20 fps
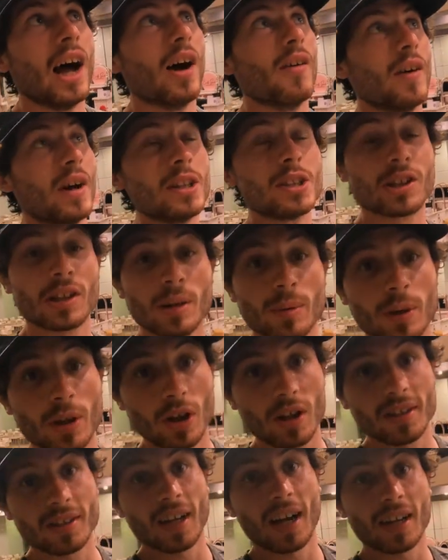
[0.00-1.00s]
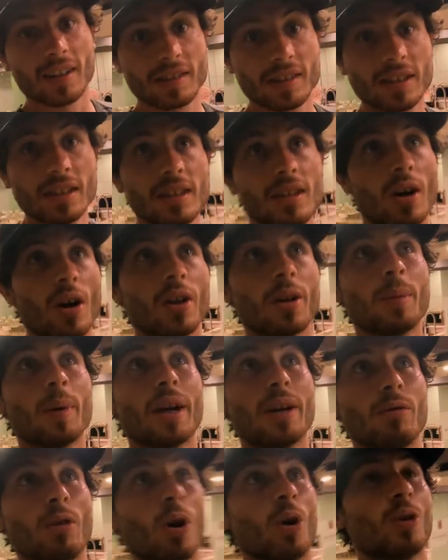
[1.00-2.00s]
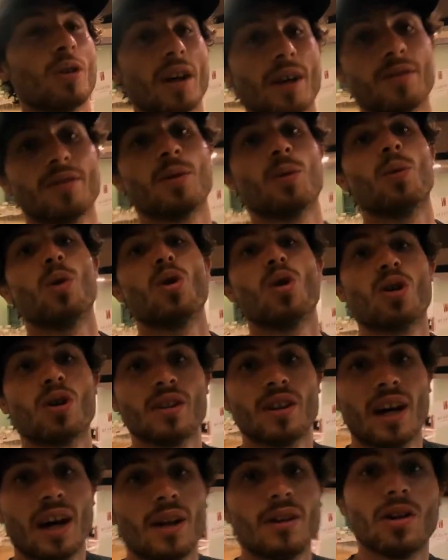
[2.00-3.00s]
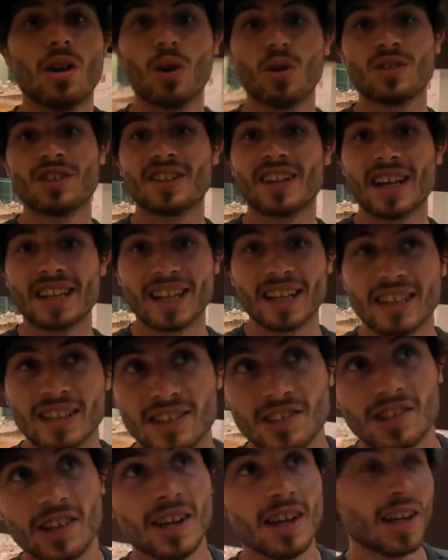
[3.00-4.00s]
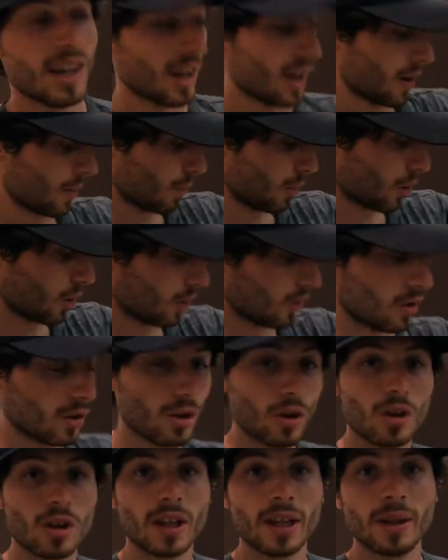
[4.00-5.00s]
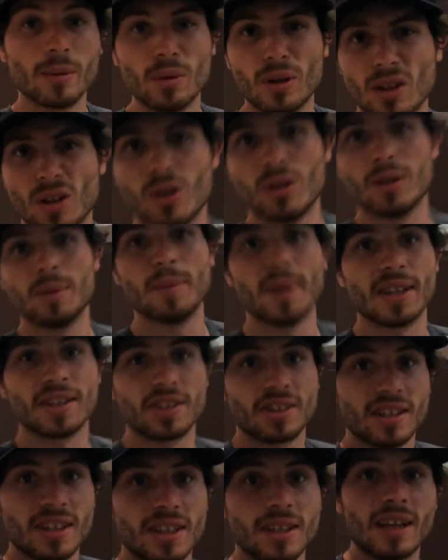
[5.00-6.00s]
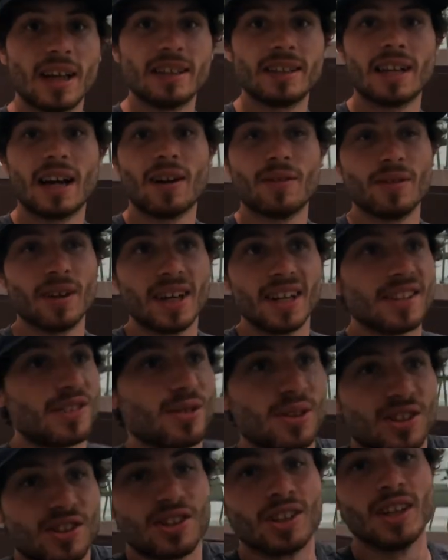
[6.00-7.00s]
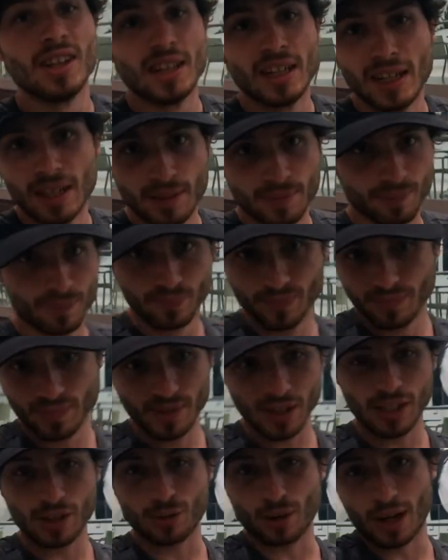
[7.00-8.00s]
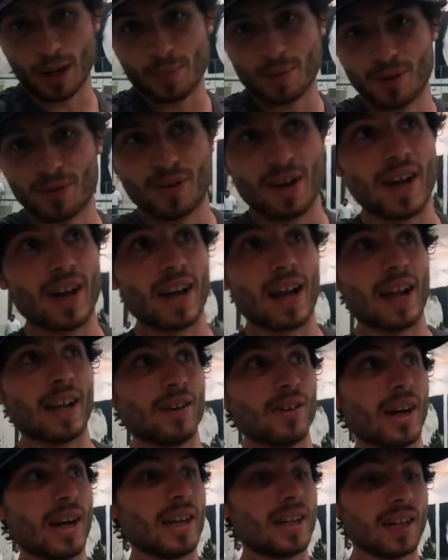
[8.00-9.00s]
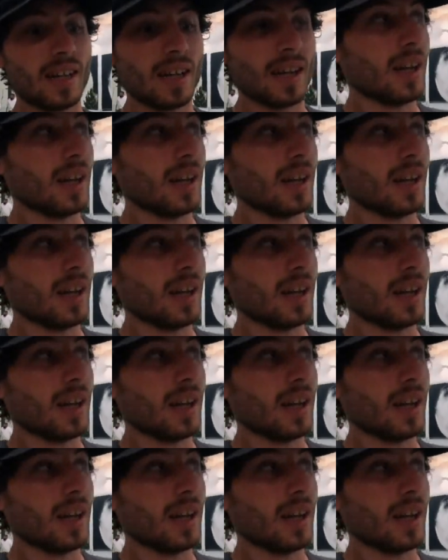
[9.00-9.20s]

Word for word: Eventually we got a taxi on the main road after walking down loads of dead ends. But luckily we only missed the, the adverts, which is what I preferred anyway.